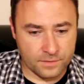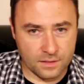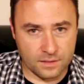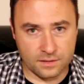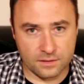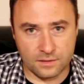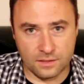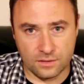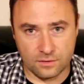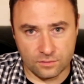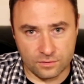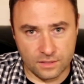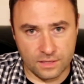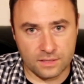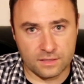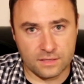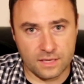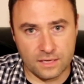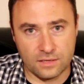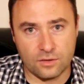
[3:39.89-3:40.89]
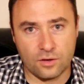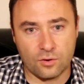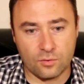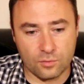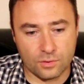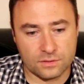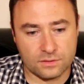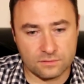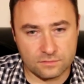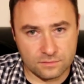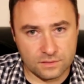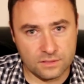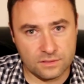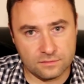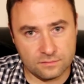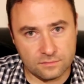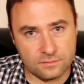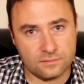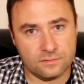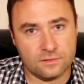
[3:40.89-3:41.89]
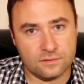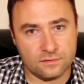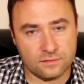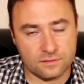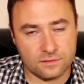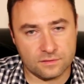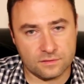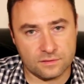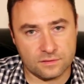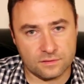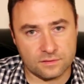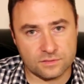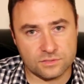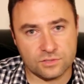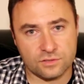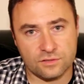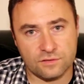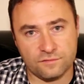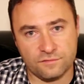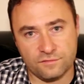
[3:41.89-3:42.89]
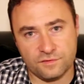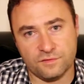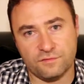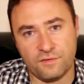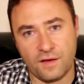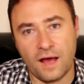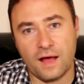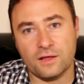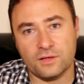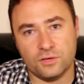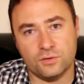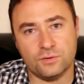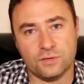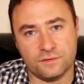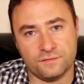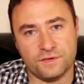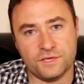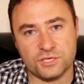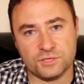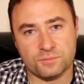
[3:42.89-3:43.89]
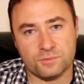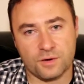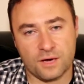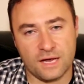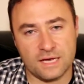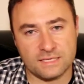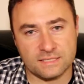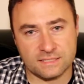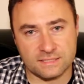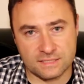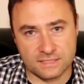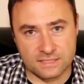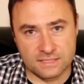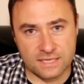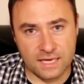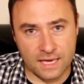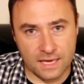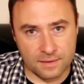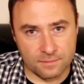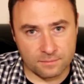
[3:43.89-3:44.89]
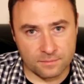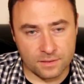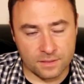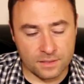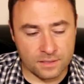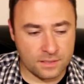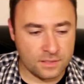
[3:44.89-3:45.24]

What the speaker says: They know what the value of each prize is the same.